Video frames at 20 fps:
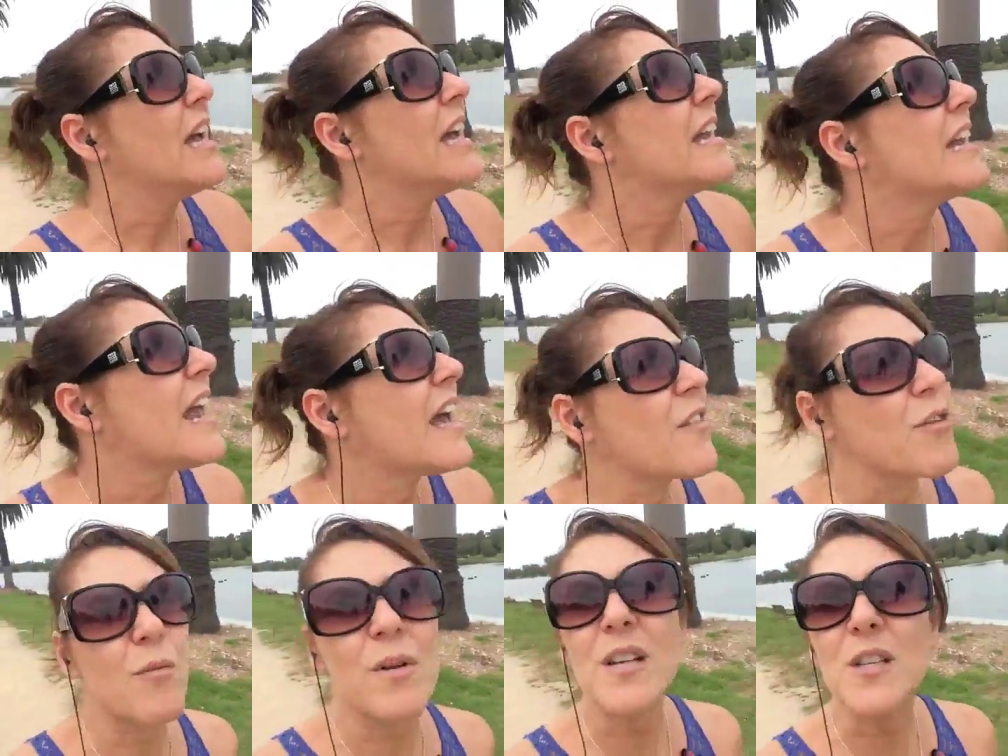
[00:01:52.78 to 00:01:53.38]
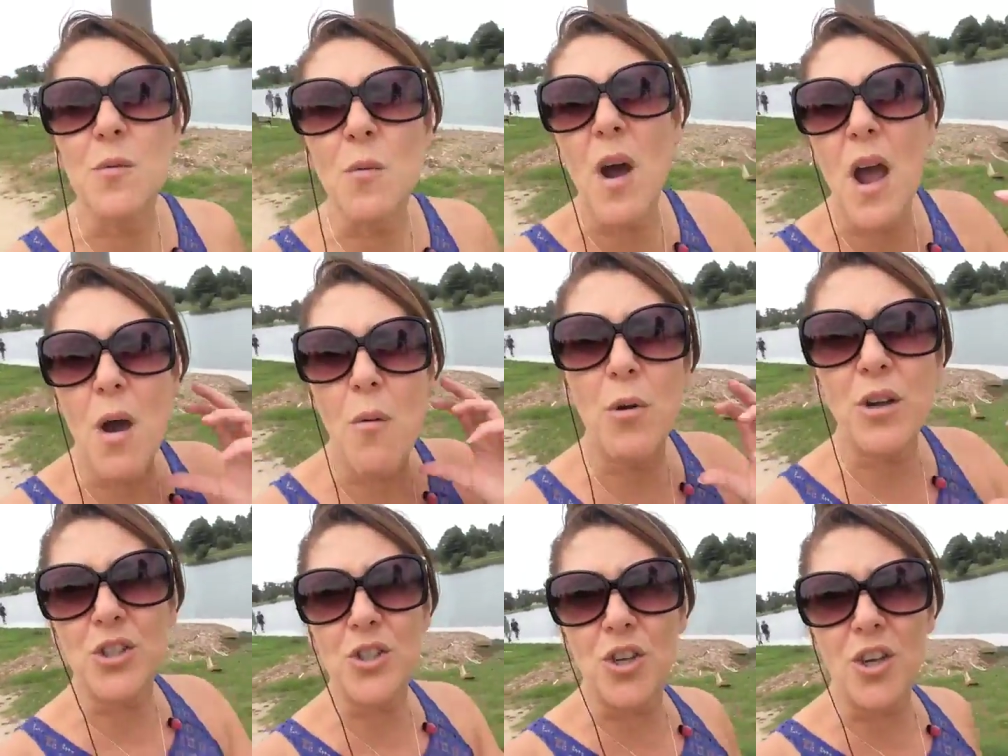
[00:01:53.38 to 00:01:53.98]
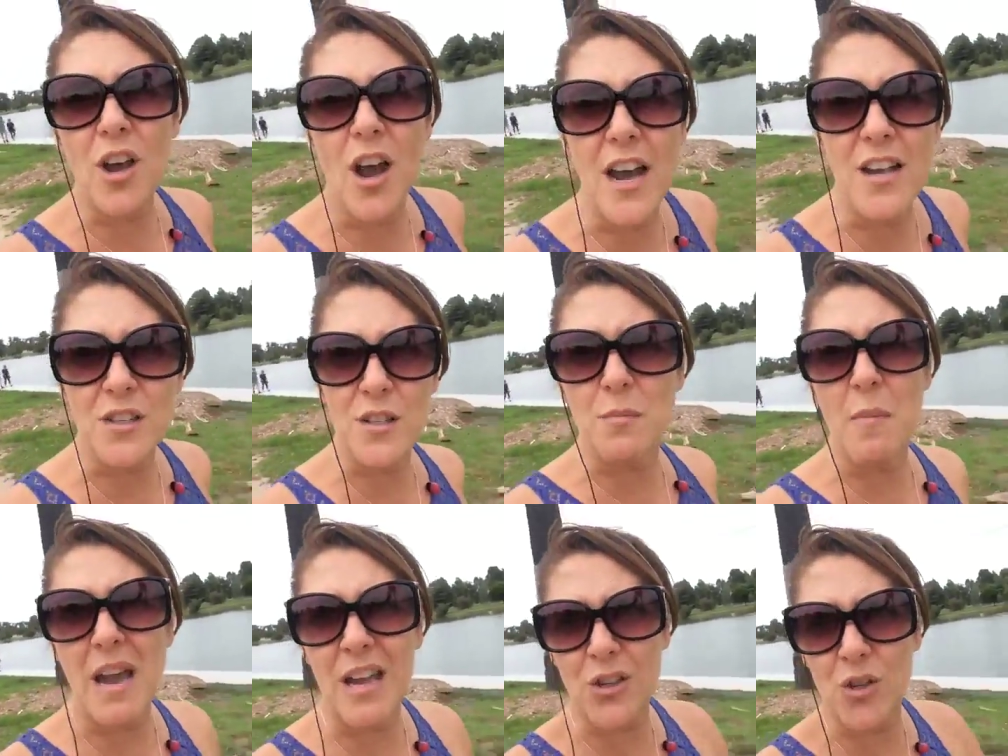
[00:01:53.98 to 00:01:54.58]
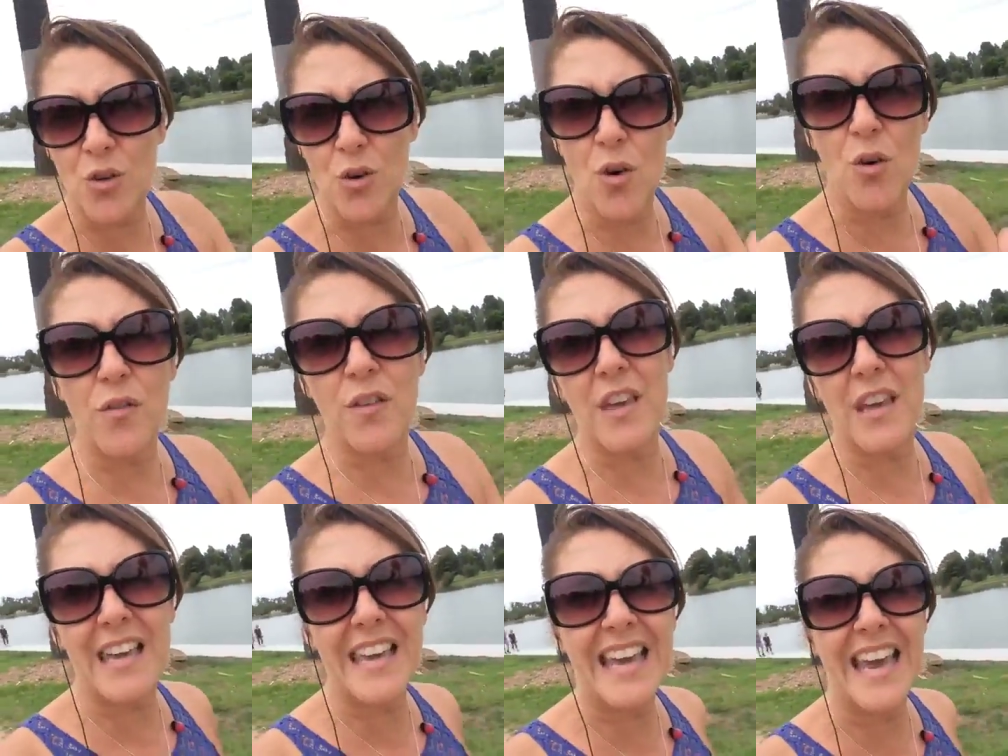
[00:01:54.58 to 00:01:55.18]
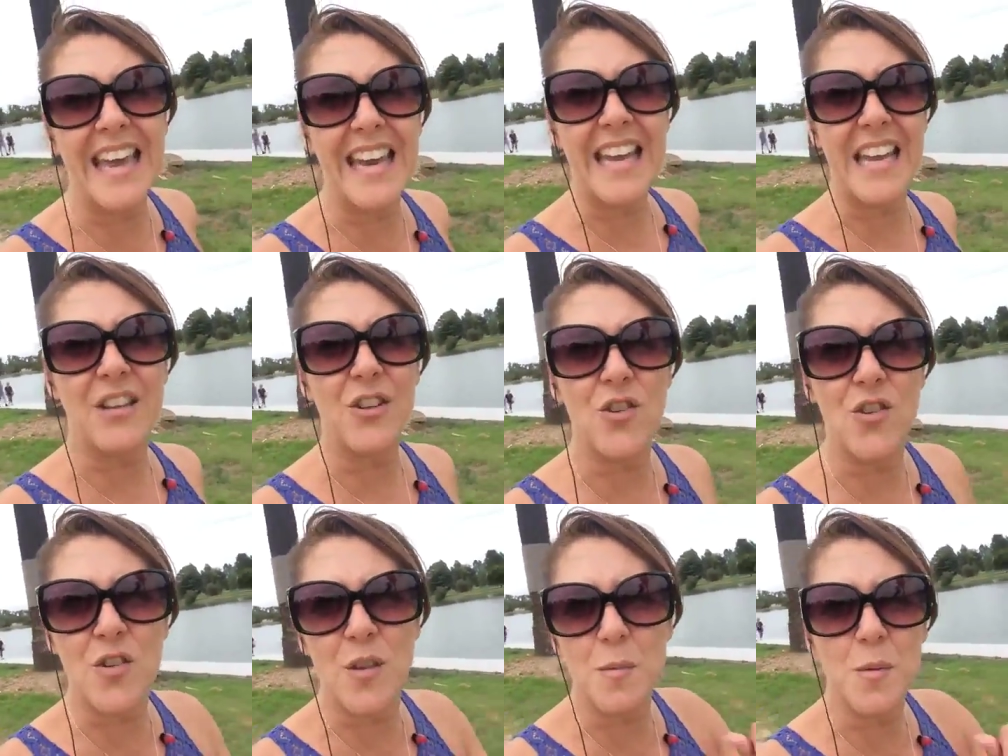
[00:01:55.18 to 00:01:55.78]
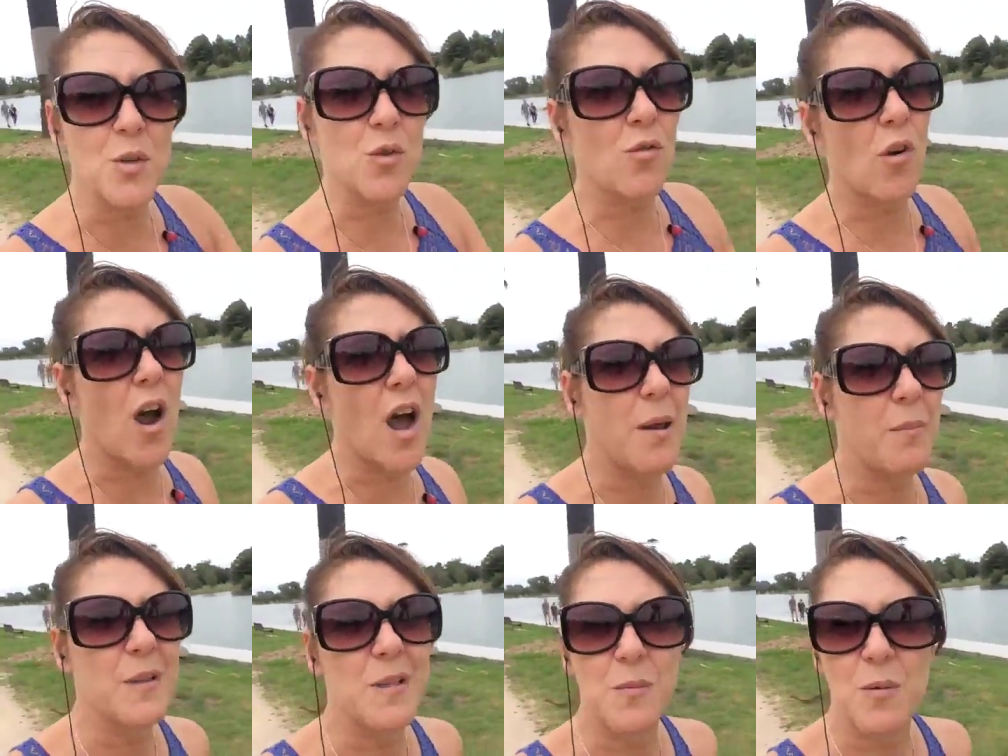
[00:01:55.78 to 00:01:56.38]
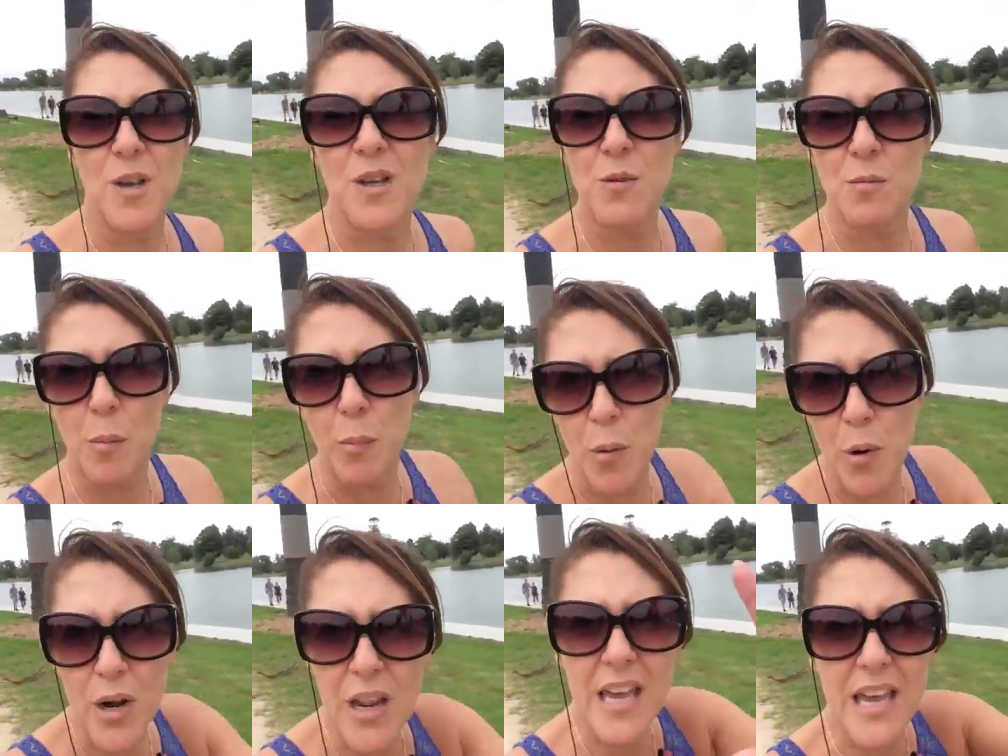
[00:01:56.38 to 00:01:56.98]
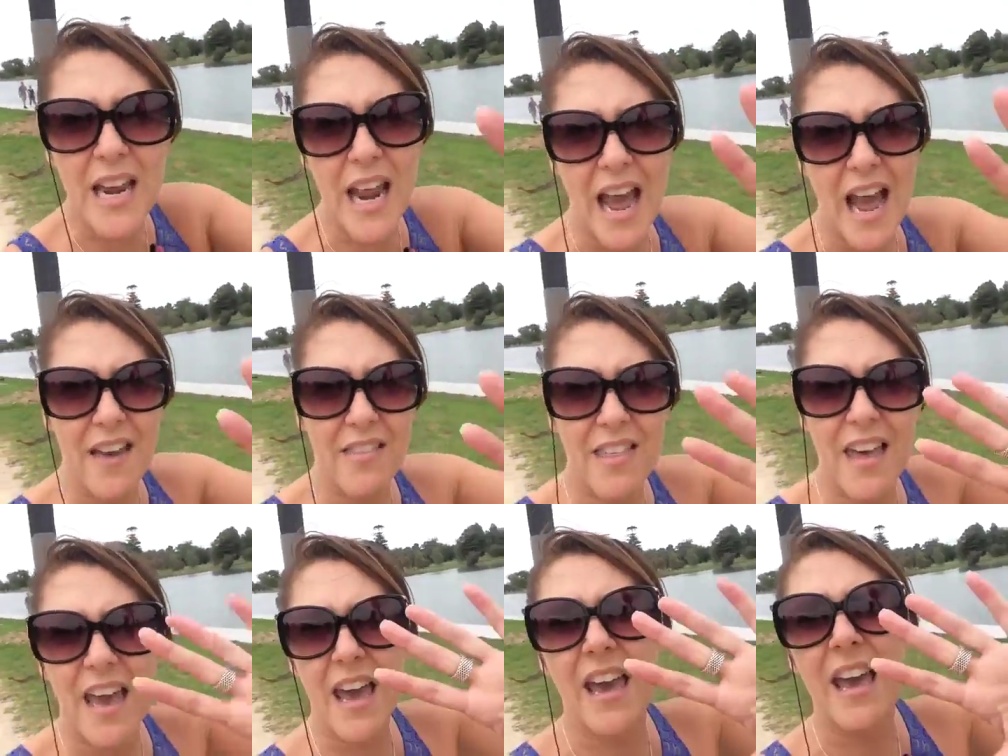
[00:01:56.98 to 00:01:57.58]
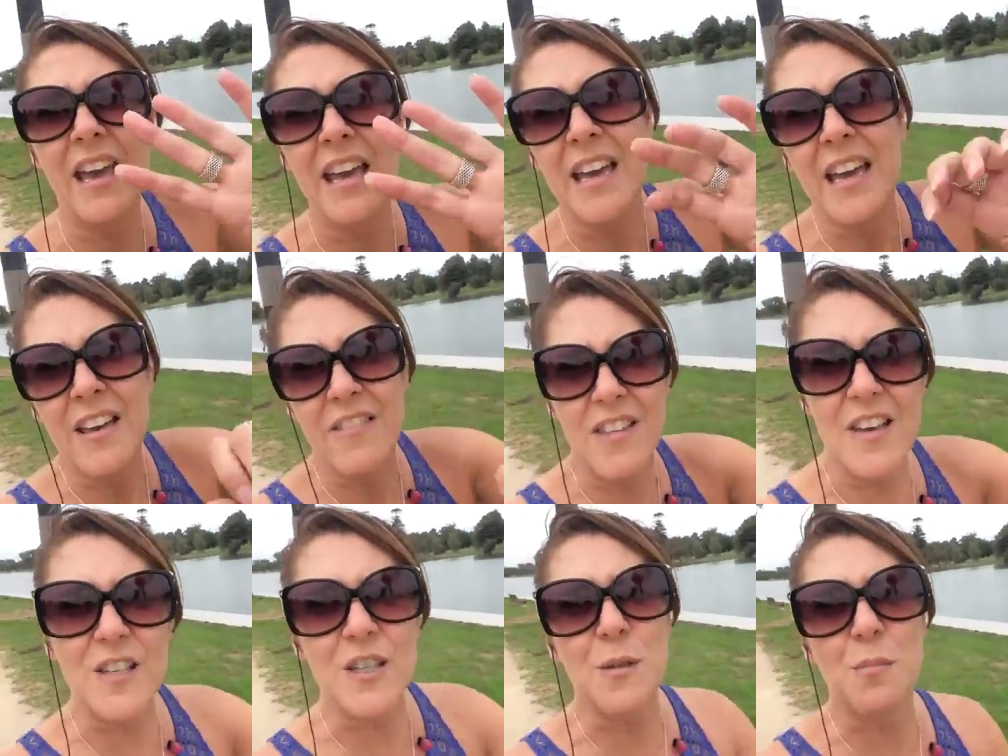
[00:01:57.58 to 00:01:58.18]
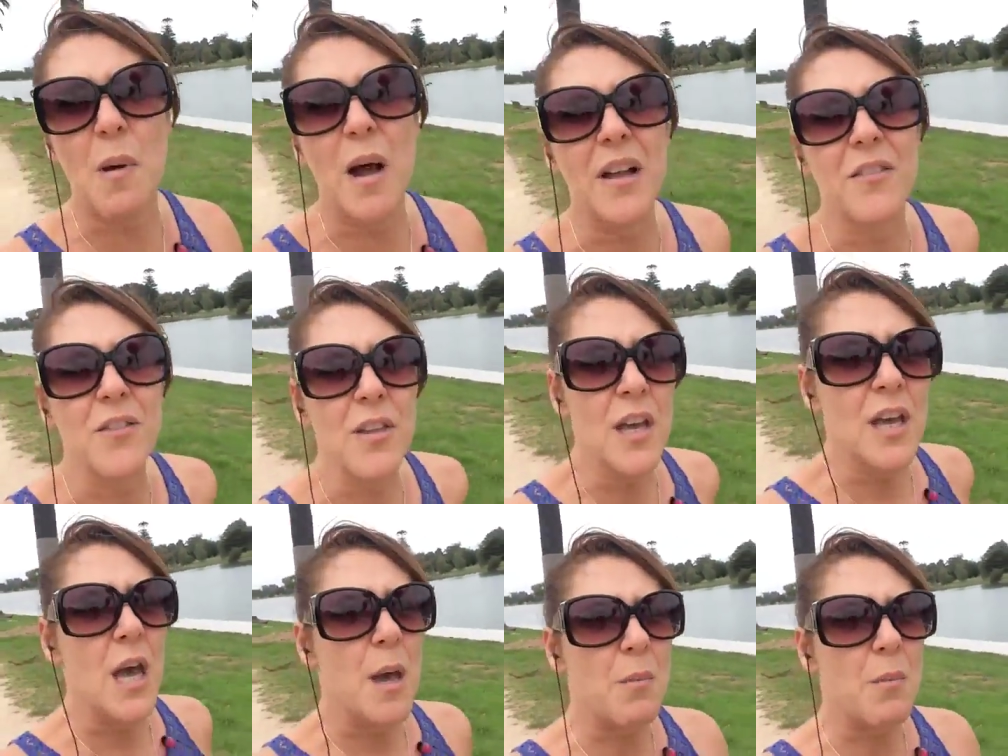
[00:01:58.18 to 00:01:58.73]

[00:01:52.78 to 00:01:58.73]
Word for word: Now, the reason why I want you guys to make sure that you get it and you subscribe is because we're putting it out there this month,